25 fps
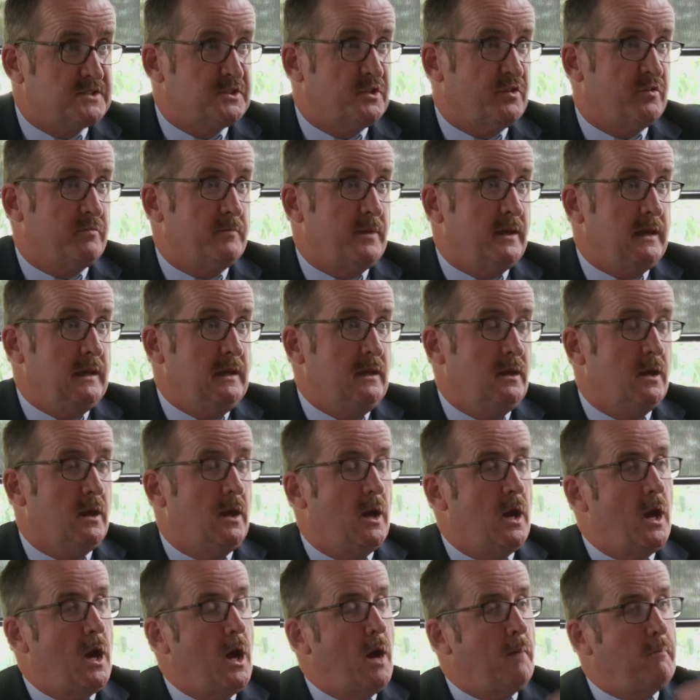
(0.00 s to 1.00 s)
it of me,
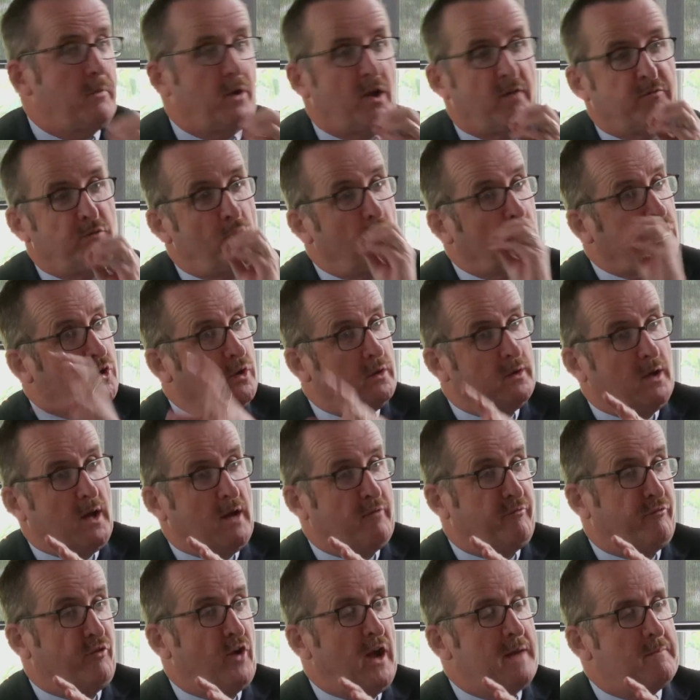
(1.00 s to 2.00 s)
but I've not got a
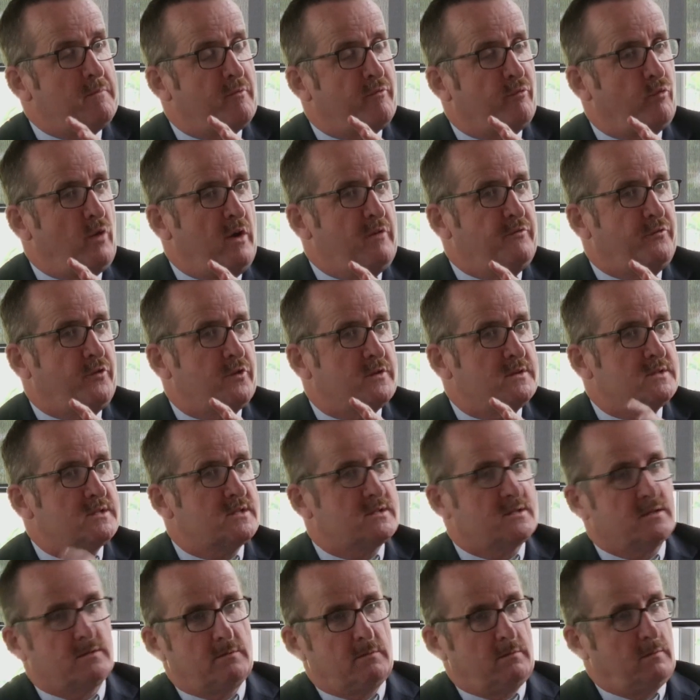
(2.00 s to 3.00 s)
frame of
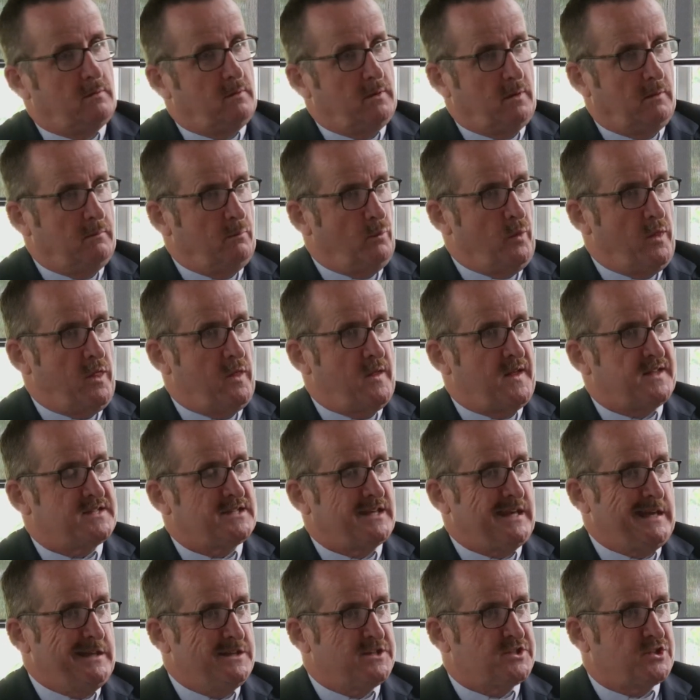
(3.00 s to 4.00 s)
reference, whether that's
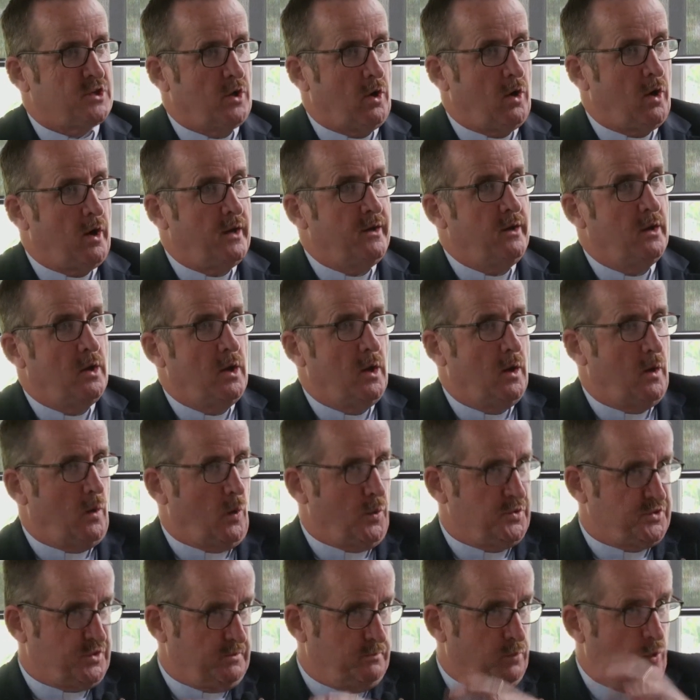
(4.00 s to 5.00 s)
inside
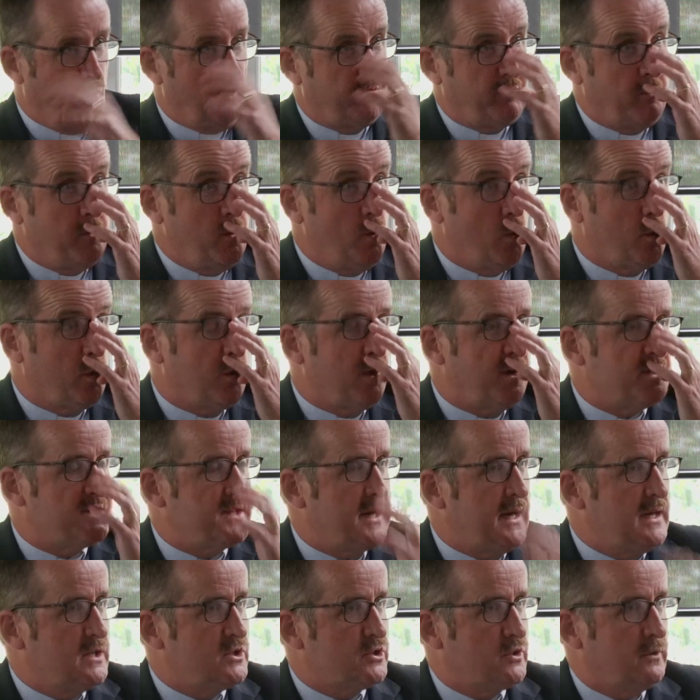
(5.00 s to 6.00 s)
or support from the
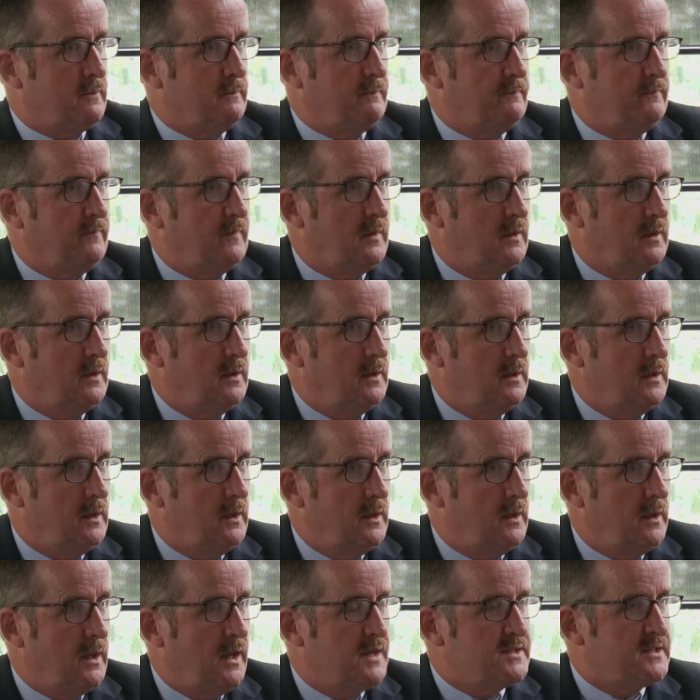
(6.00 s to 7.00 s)
organisation.
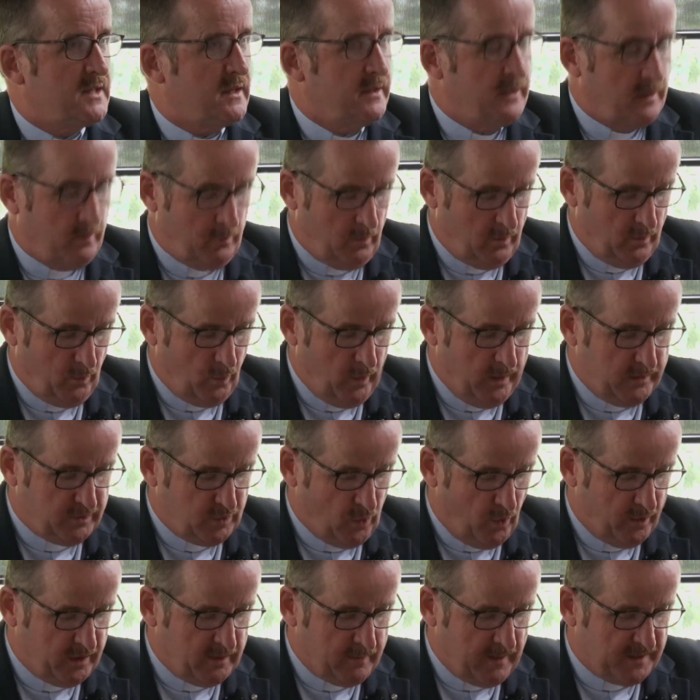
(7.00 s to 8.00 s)
And so, we're
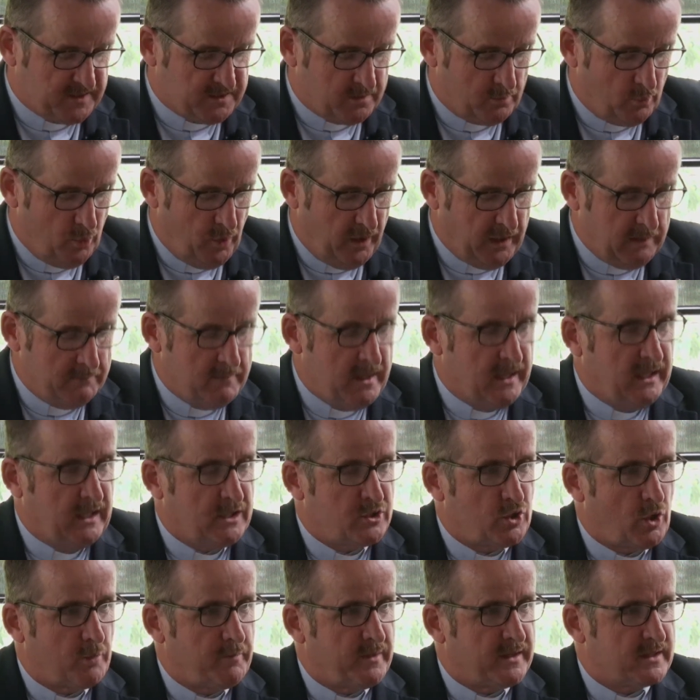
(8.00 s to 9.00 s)
talking about some really meaty
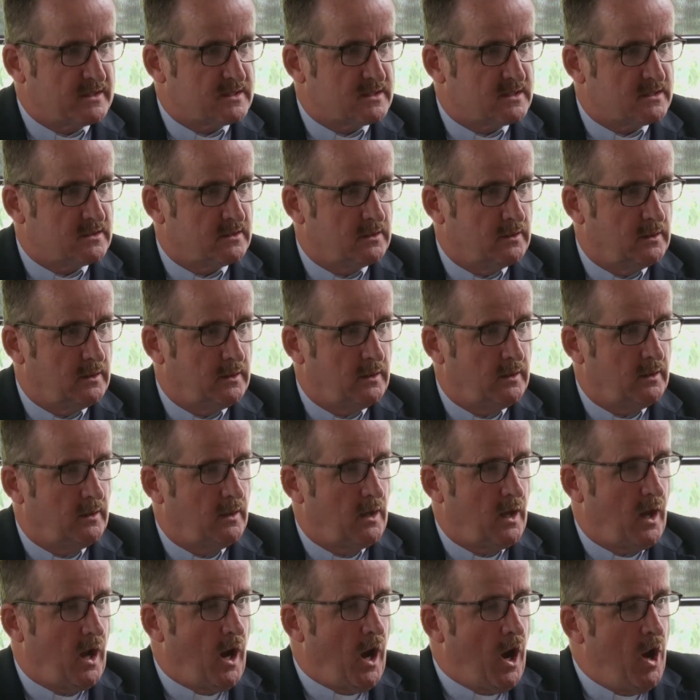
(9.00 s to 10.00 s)
topics.
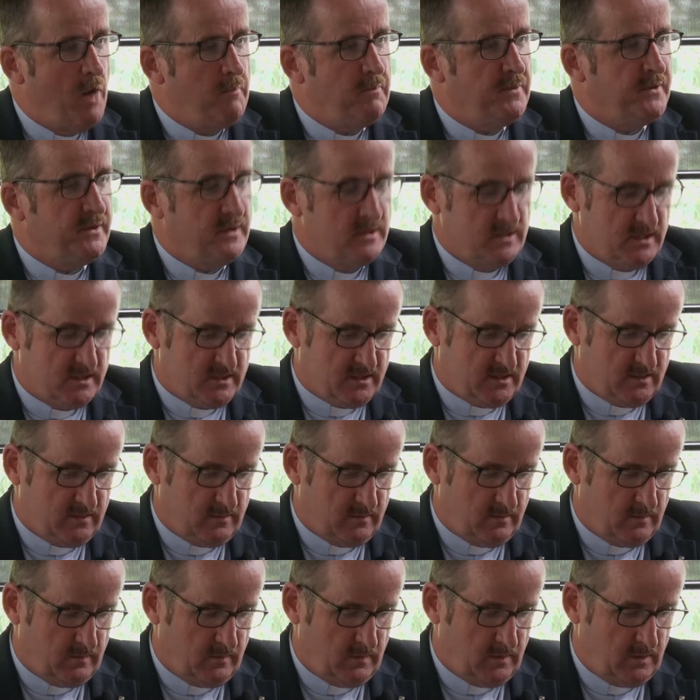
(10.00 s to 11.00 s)
Openness,
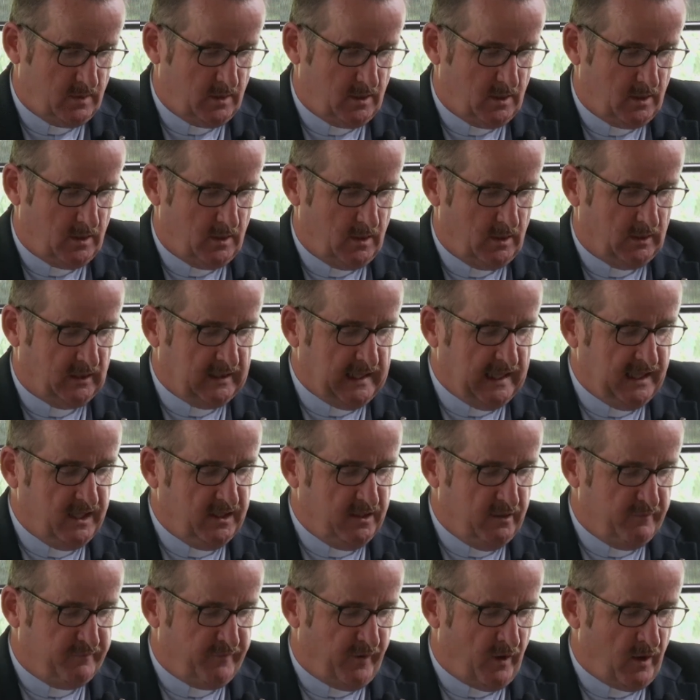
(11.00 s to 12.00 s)
getting
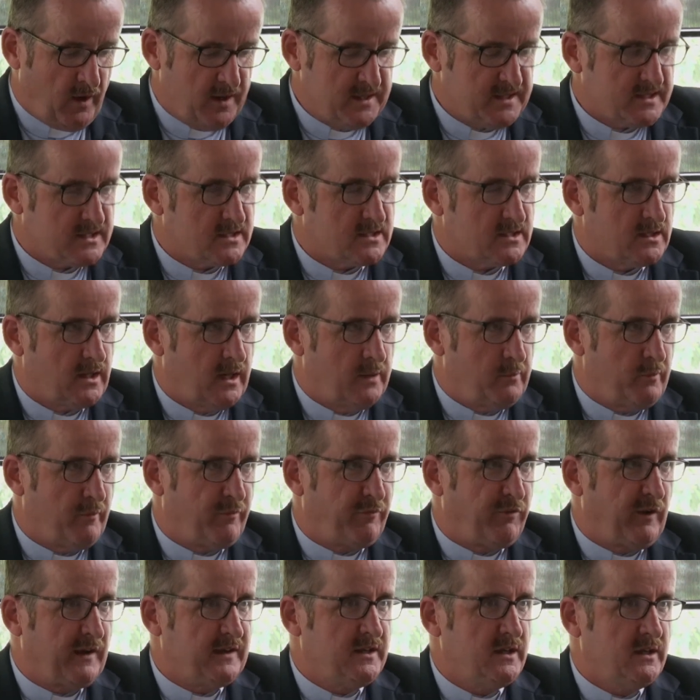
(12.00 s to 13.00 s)
advice and
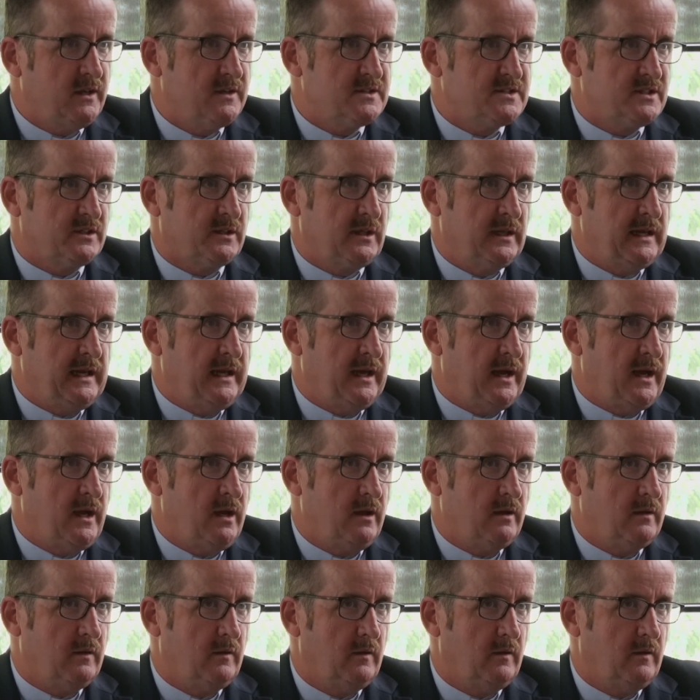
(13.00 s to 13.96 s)
reflecting as a leader,